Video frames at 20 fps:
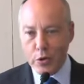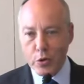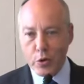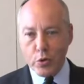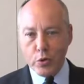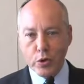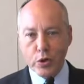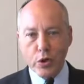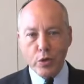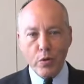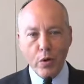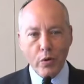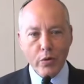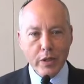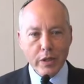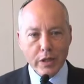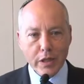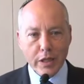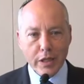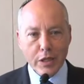Jules
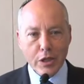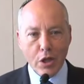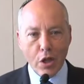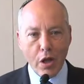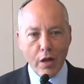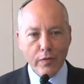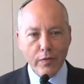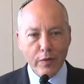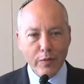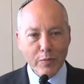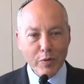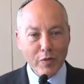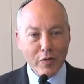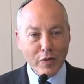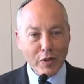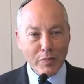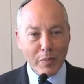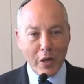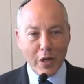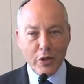Cronus and his law firm for
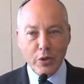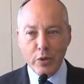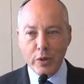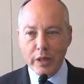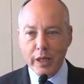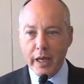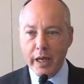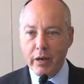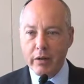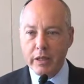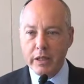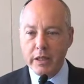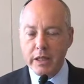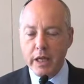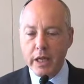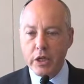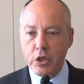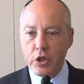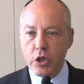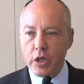sponsoring the herring
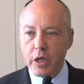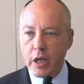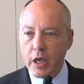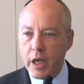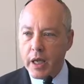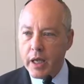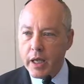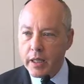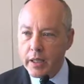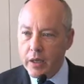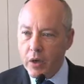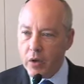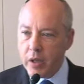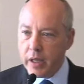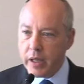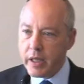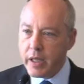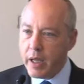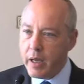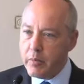station. The
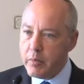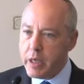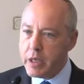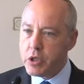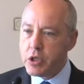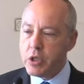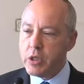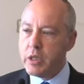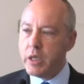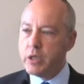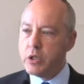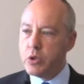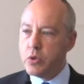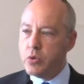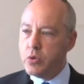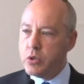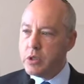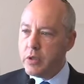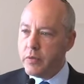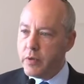only thing I'll mention that,
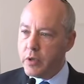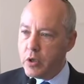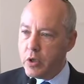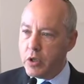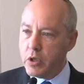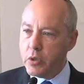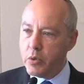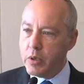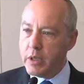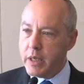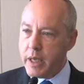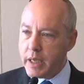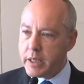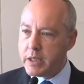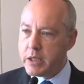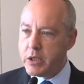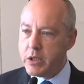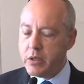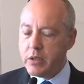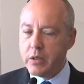Jules, if you're going to do it
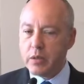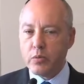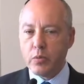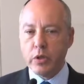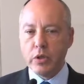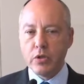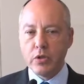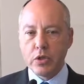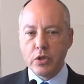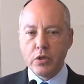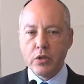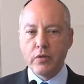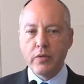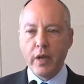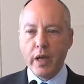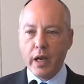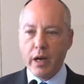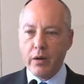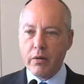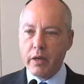next year, when you
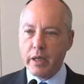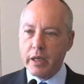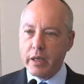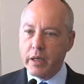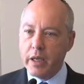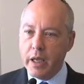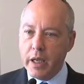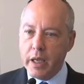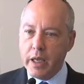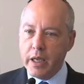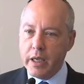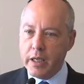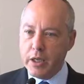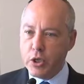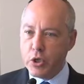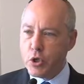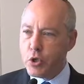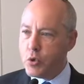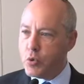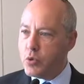serve herring in
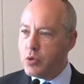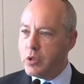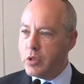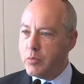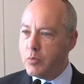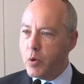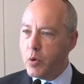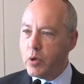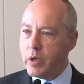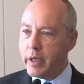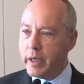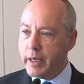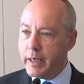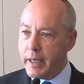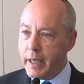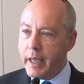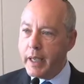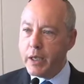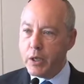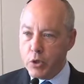a shul in the
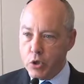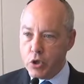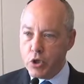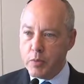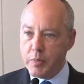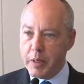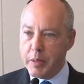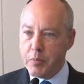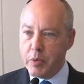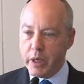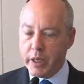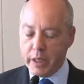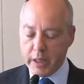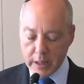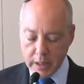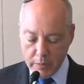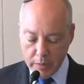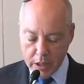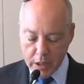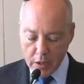morning, you should be bringing
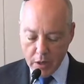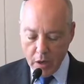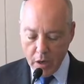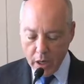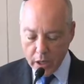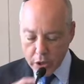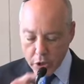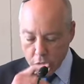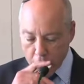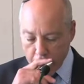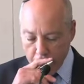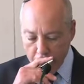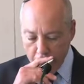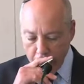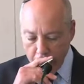some scotch.